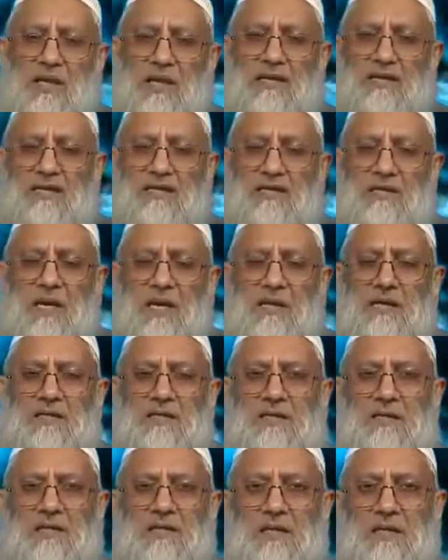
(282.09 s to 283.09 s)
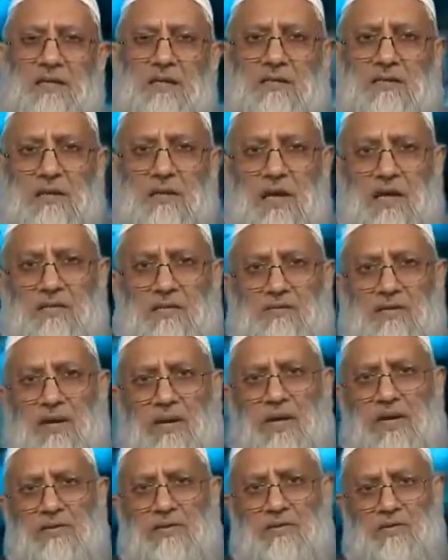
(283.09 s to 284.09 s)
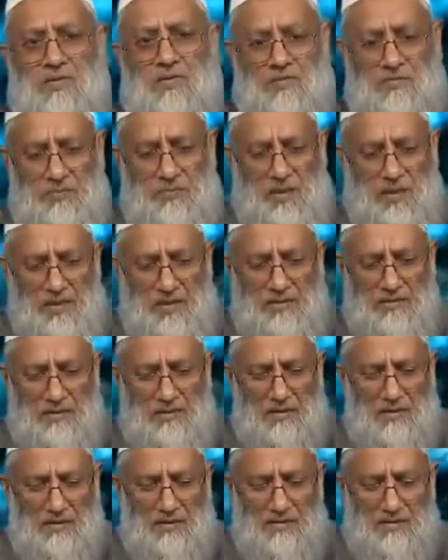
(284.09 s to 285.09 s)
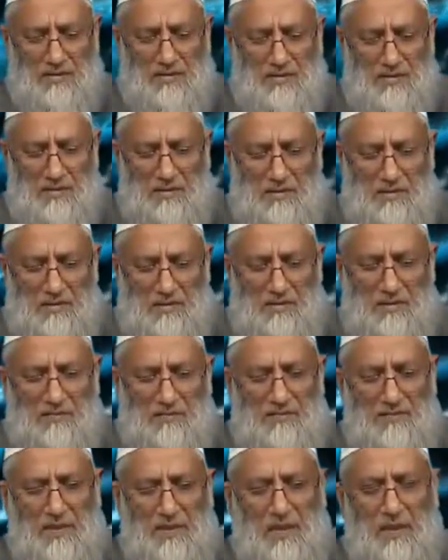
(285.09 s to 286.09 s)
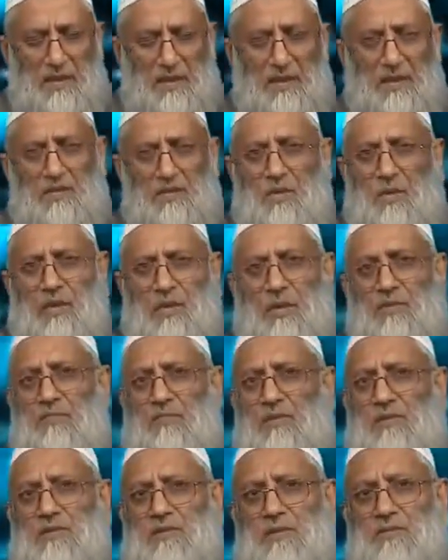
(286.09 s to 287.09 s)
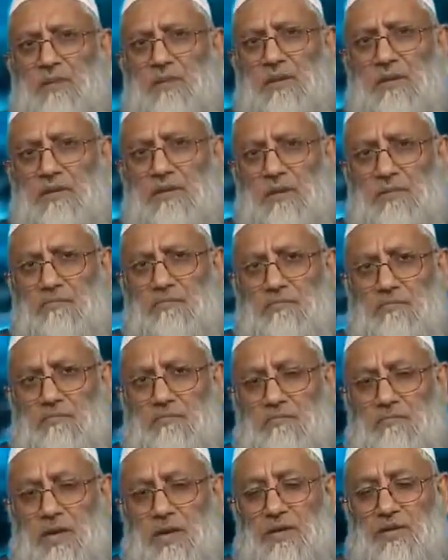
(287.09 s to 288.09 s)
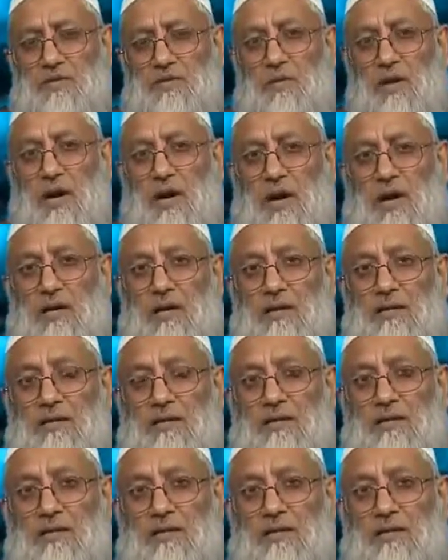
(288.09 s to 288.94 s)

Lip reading: And the second thing is, as far as your parents are concerned, you are not worshipping them, but you are